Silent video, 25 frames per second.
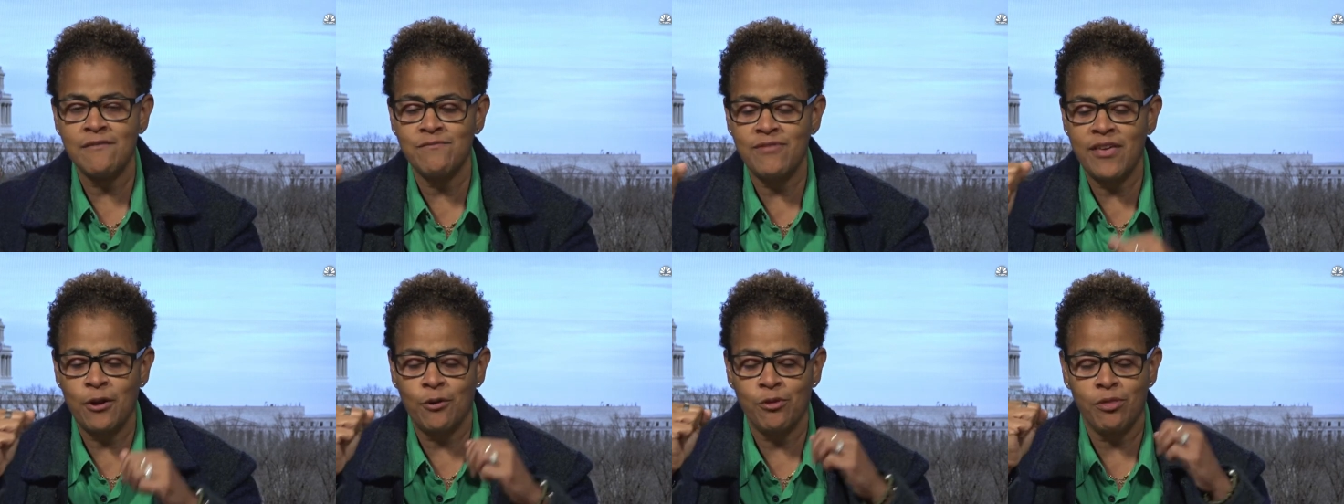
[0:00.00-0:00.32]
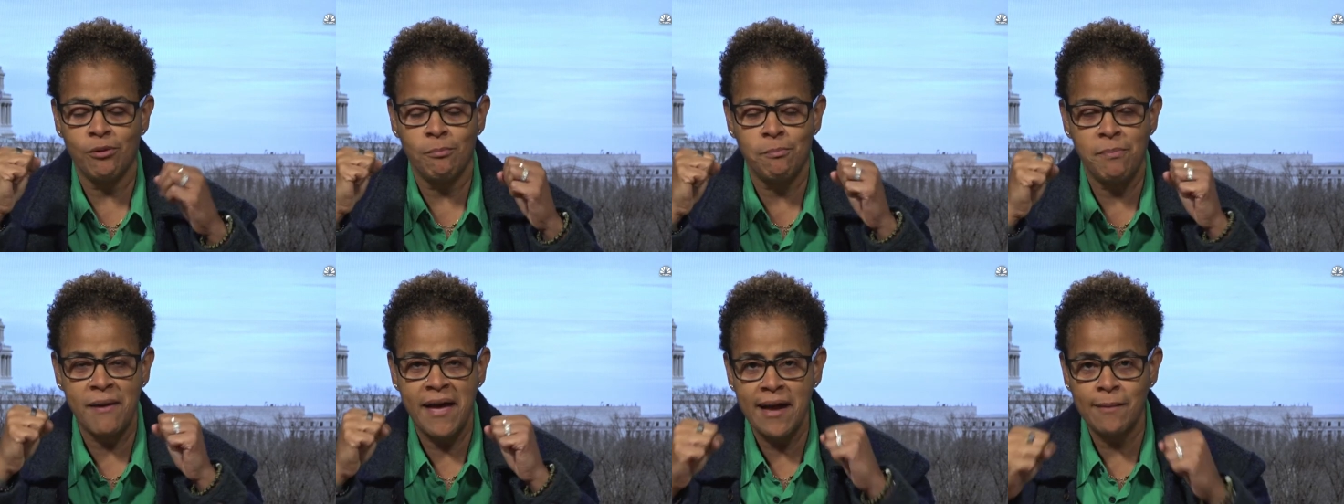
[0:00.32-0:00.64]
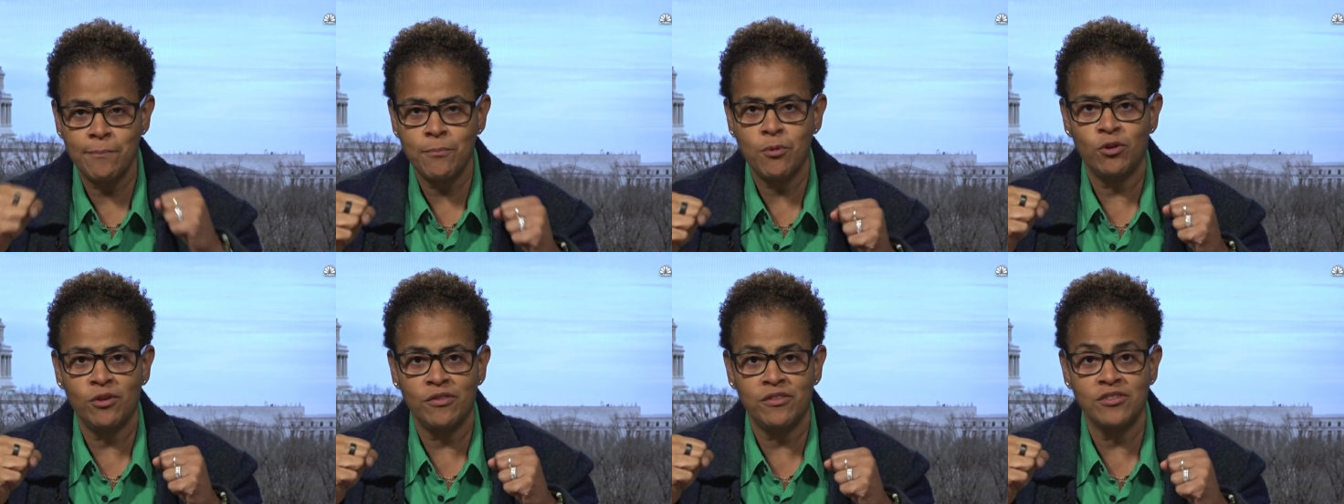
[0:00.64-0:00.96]
They are the
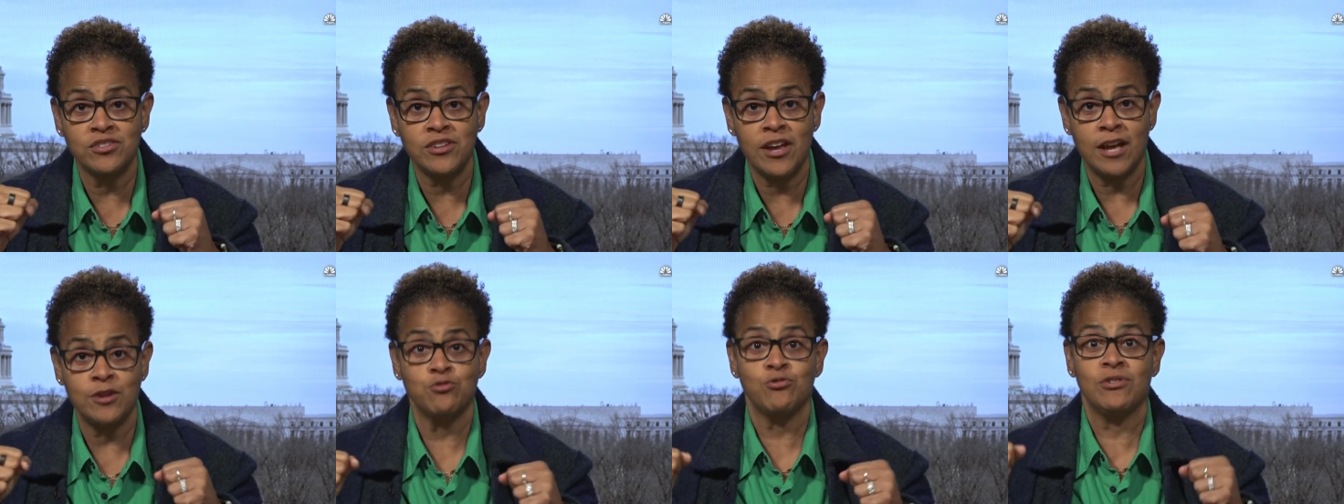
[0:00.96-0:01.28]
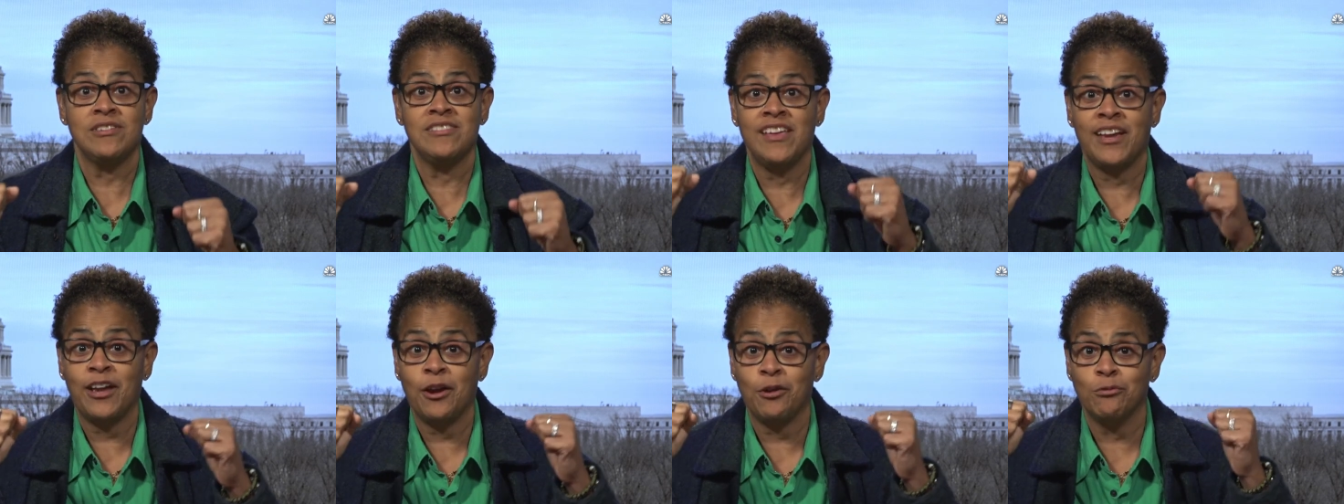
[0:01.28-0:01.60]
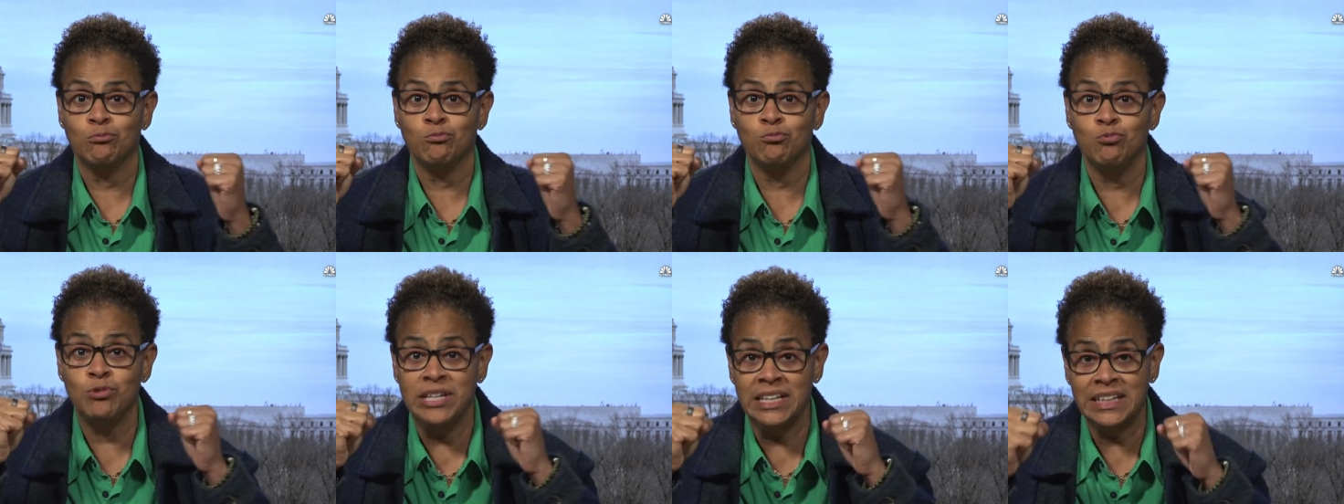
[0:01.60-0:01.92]
backbone of this country. They get
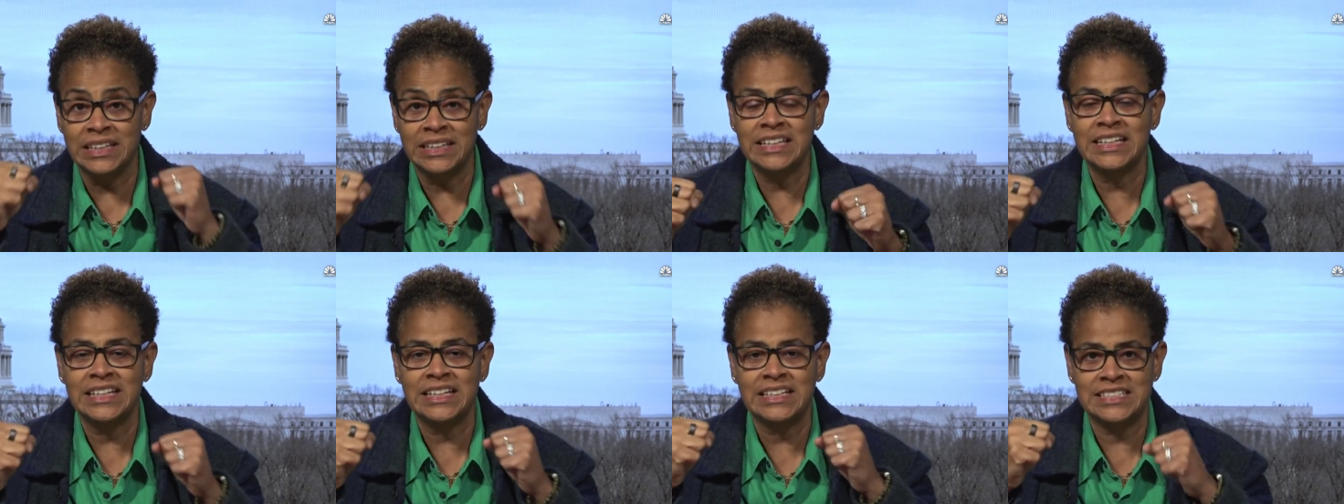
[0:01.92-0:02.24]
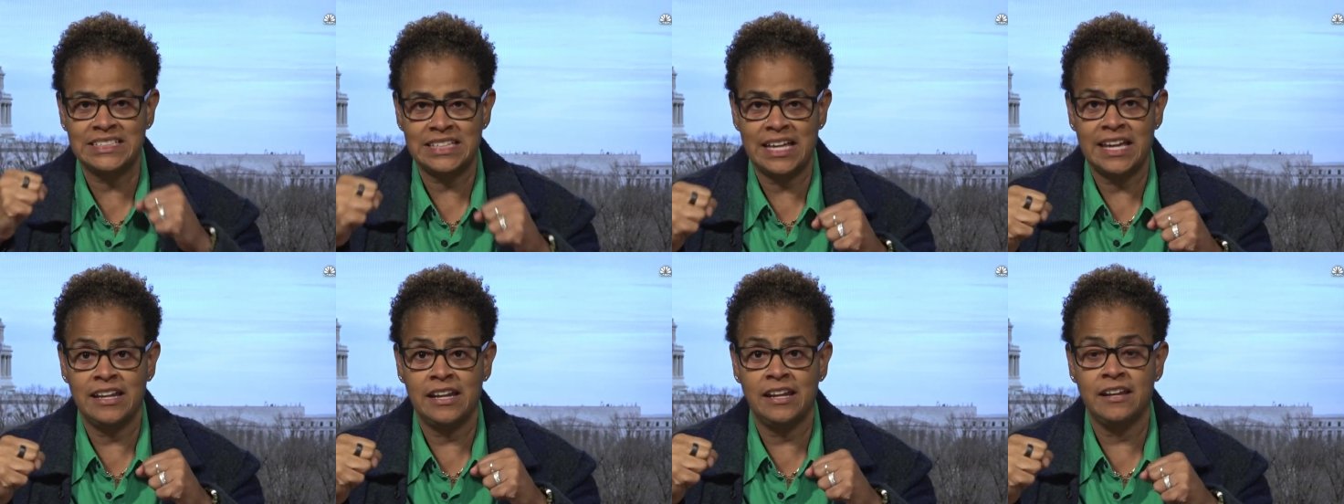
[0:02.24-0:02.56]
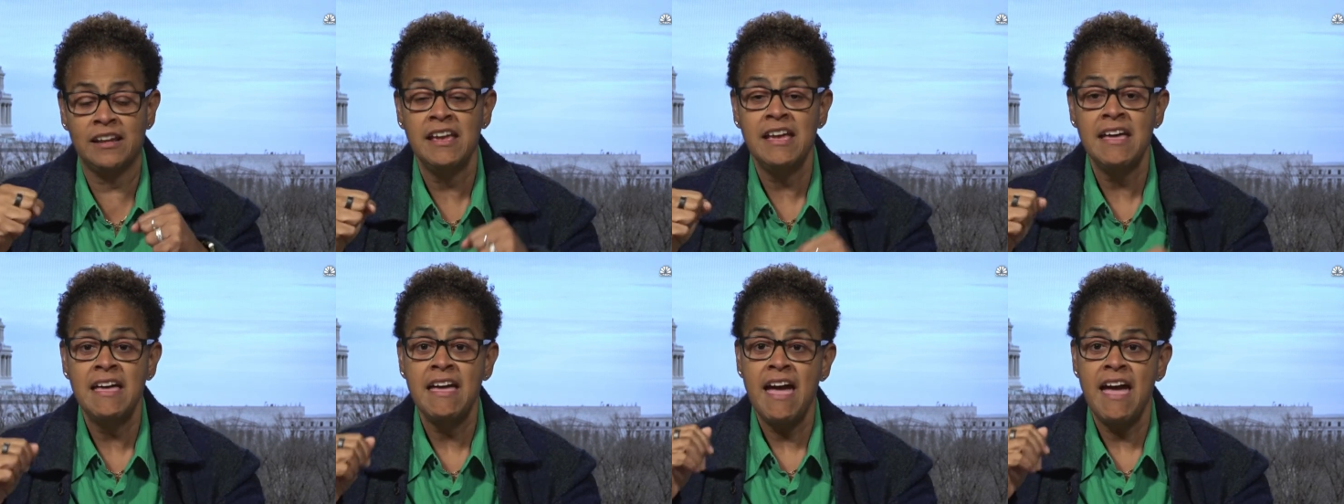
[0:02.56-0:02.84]
really excited